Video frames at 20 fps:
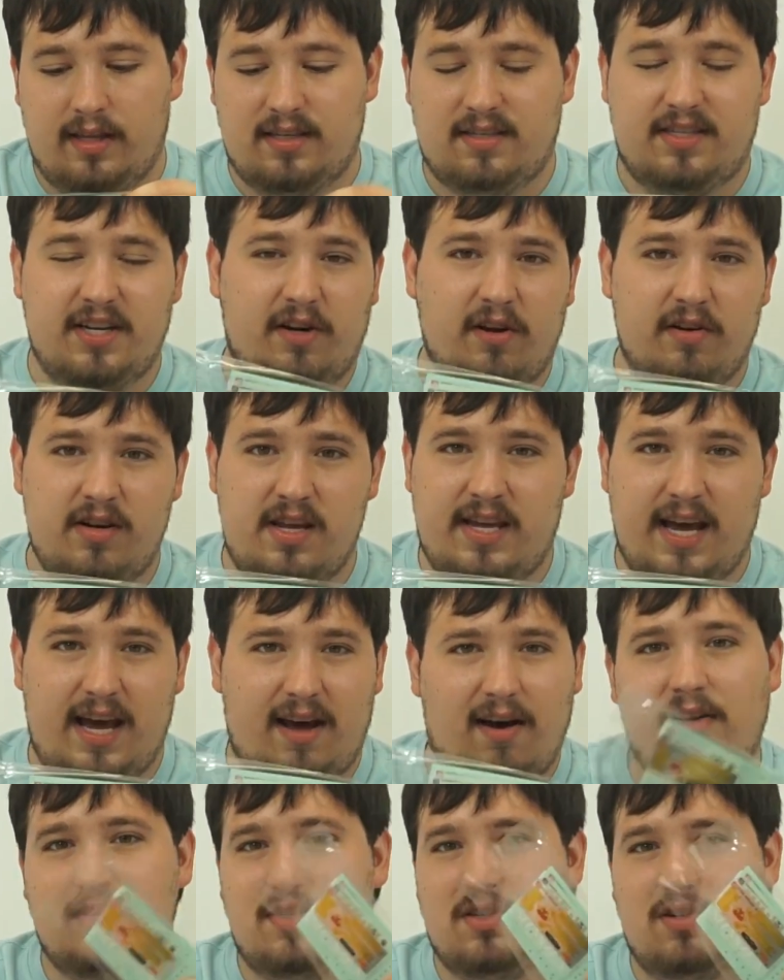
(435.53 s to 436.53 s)
The sticker
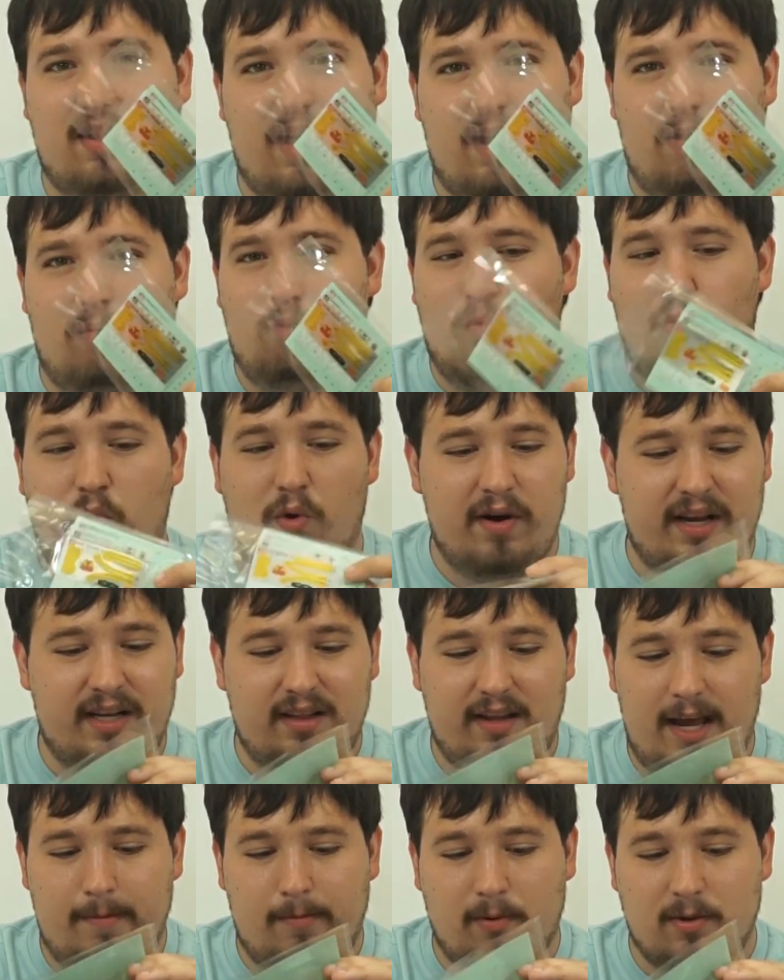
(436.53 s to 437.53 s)
decals, there's a lot of warning
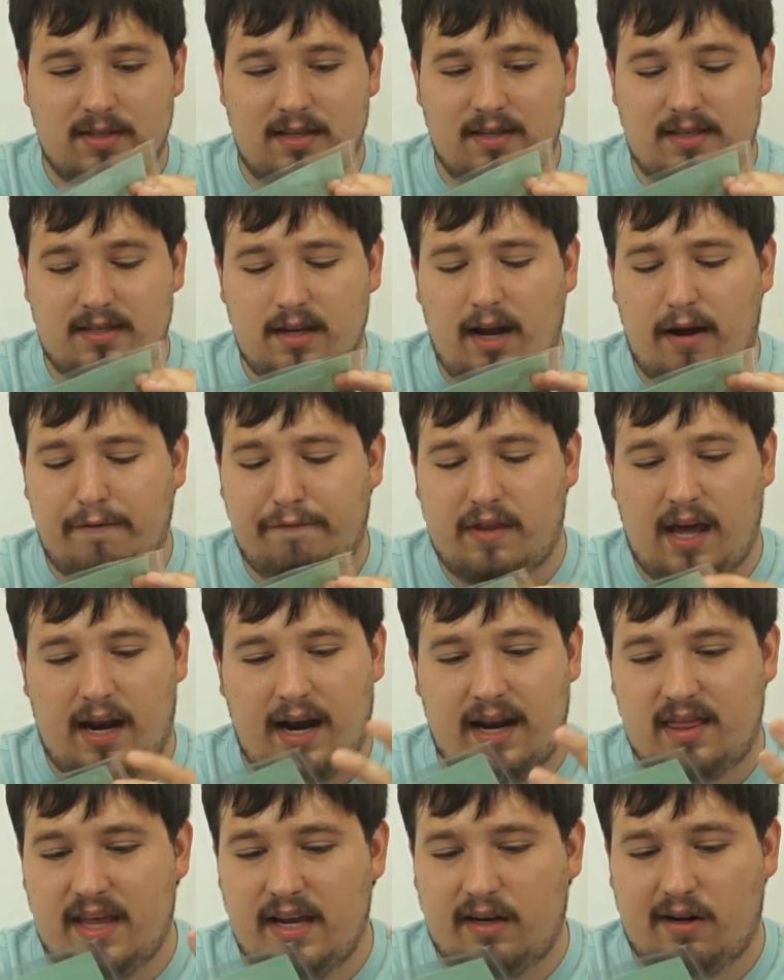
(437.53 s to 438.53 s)
labels and stuff that
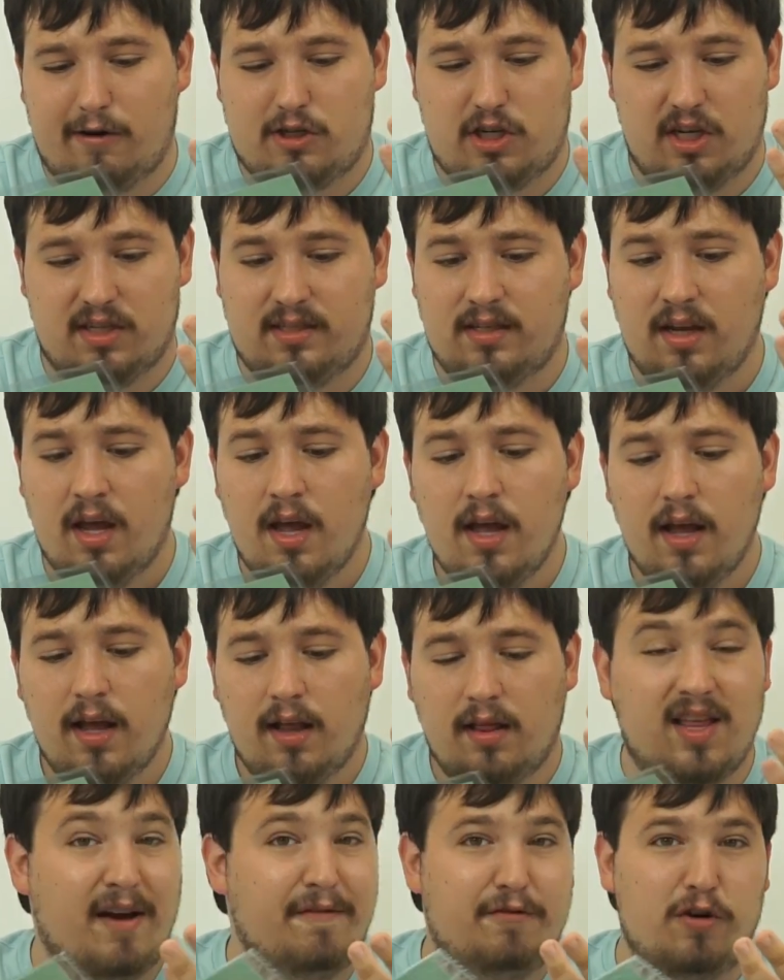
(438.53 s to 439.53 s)
I think are just
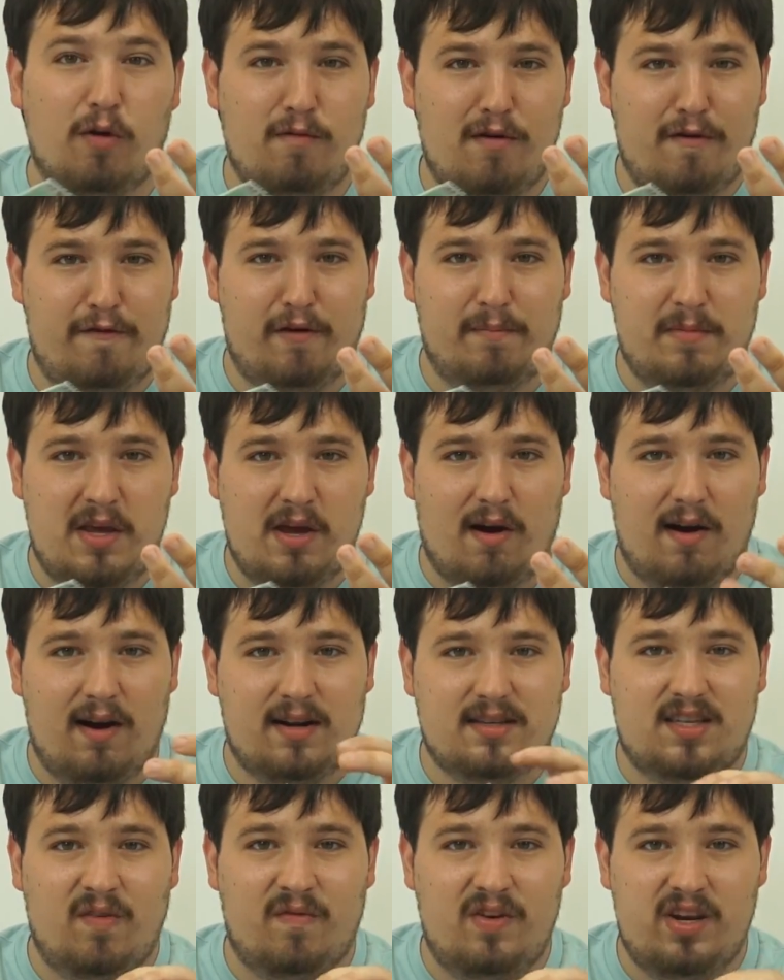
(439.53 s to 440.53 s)
left over from the
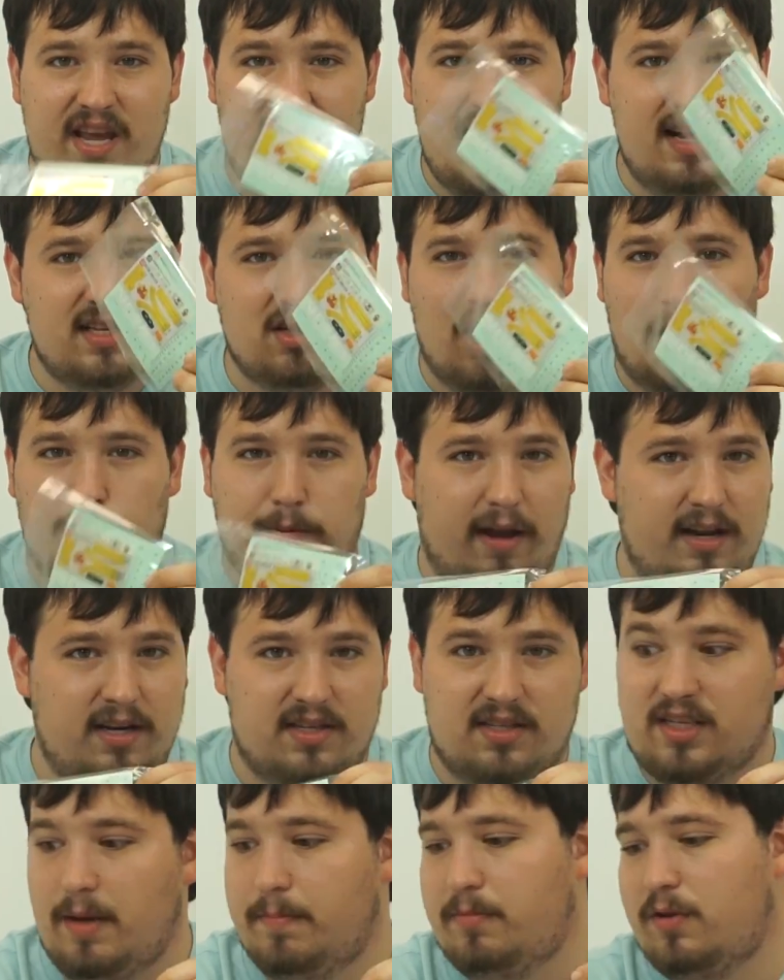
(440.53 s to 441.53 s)
RX-78, so I'll probably
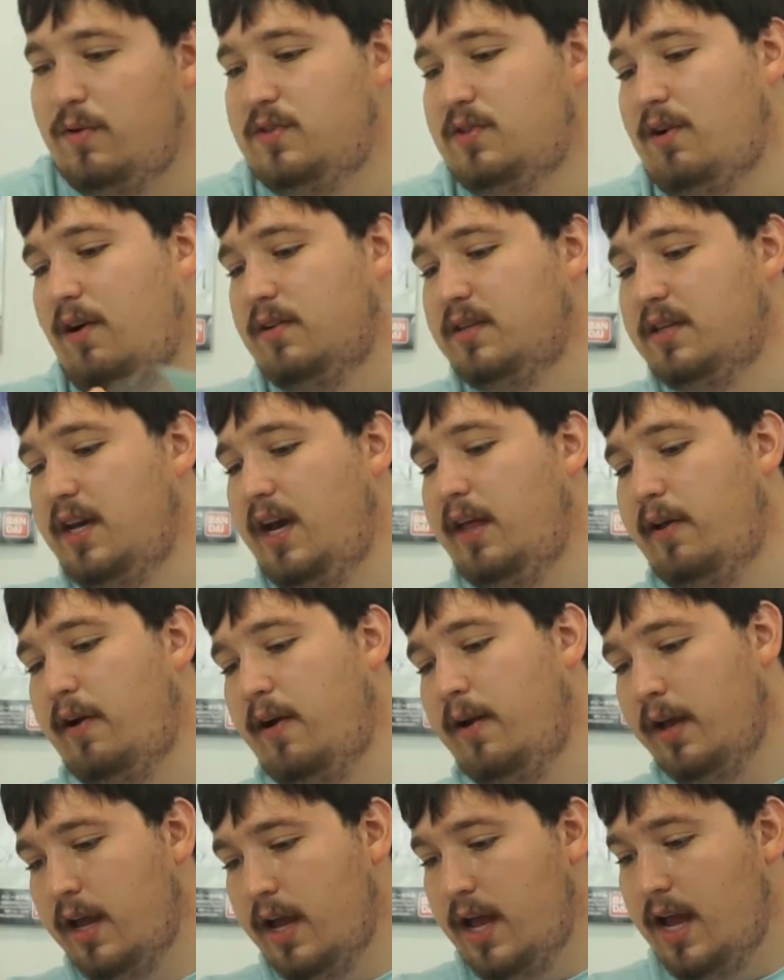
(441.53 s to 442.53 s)
just skip those
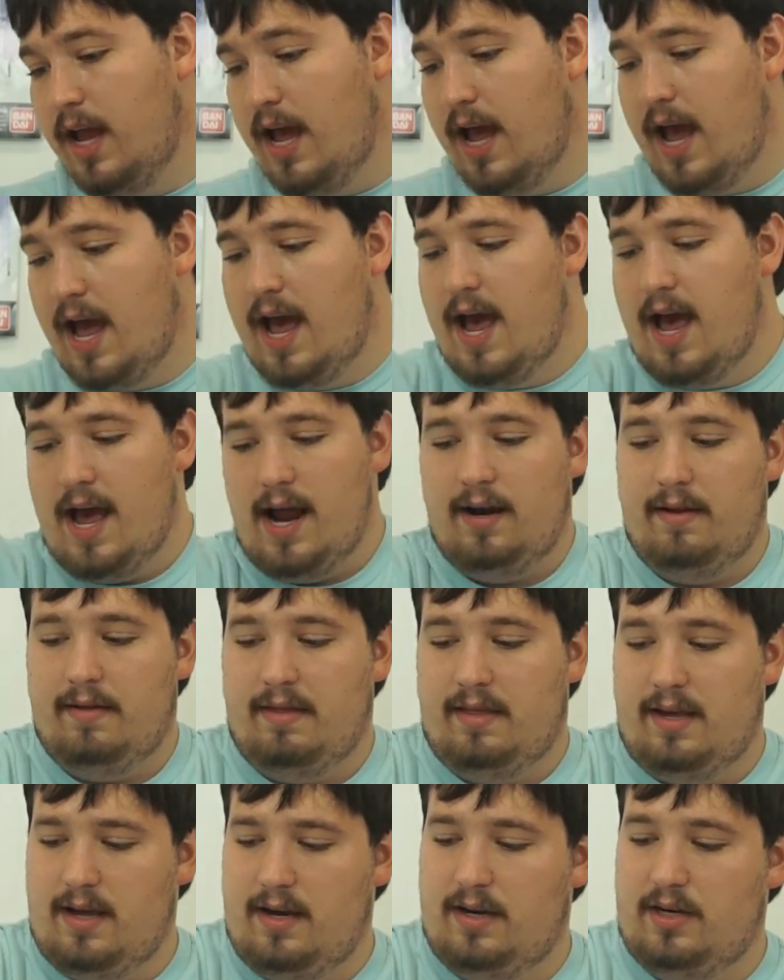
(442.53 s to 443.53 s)
altogether. And
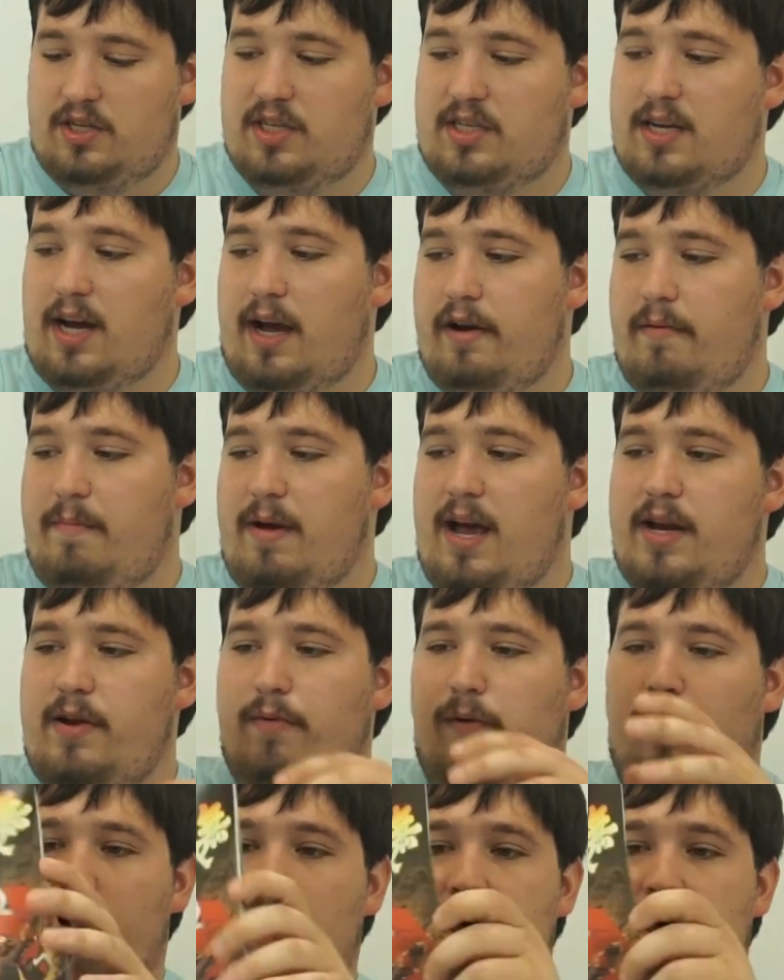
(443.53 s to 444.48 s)
then you just got your manual,